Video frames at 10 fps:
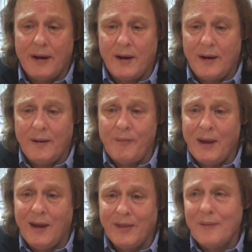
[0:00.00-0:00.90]
Um,
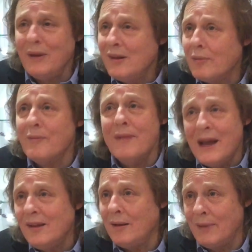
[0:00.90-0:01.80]
there've been some
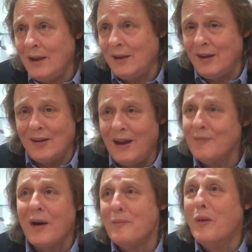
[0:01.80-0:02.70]
amazing meetings in
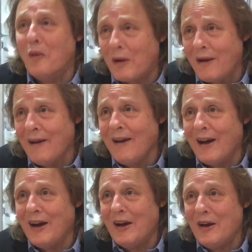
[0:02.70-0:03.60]
my book.
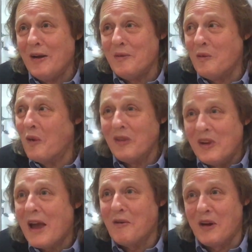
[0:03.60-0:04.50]
Um, one
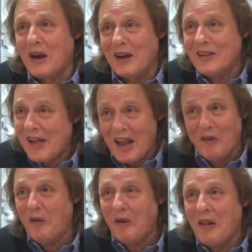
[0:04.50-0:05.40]
day when I can tell
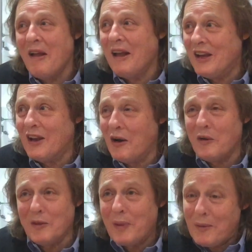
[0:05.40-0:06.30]
all, you know,
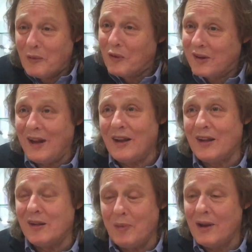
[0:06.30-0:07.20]
people will see that
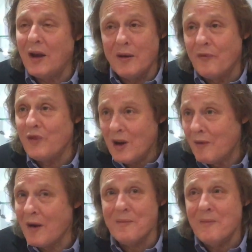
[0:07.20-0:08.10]
there's been a
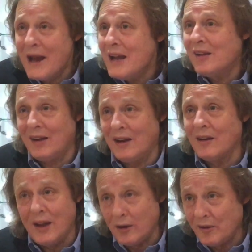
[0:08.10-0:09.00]
few amazing
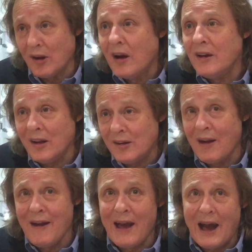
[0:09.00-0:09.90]
little journeys
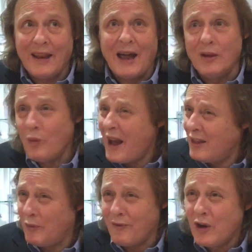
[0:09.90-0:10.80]
and, and the way
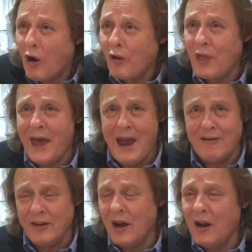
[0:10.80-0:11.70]
that we've got
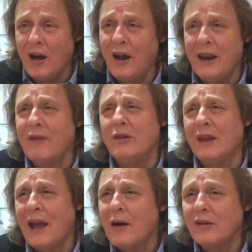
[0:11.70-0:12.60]
there and uh, and
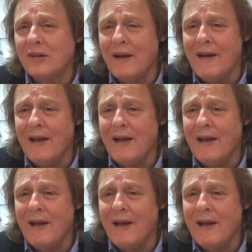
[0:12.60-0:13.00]
everything else.